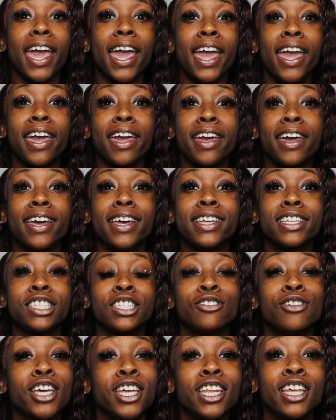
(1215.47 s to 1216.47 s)
and
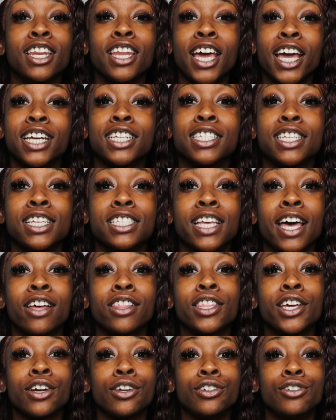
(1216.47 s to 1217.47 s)
to any six
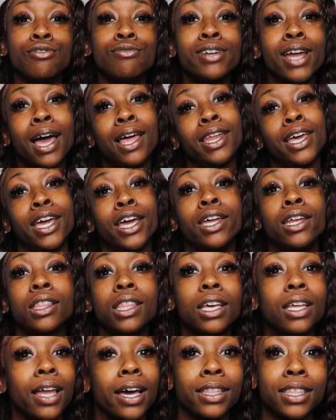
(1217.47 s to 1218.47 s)
out there do not let
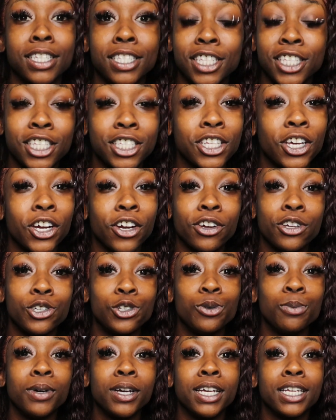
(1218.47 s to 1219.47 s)
anything like this discourage
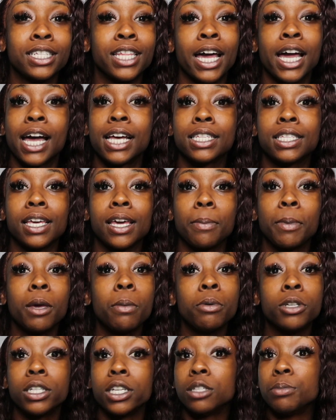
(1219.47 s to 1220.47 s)
you because like i said
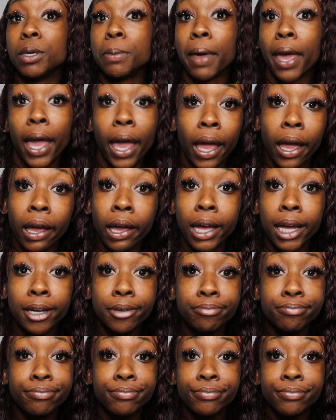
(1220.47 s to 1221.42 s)
people just be mad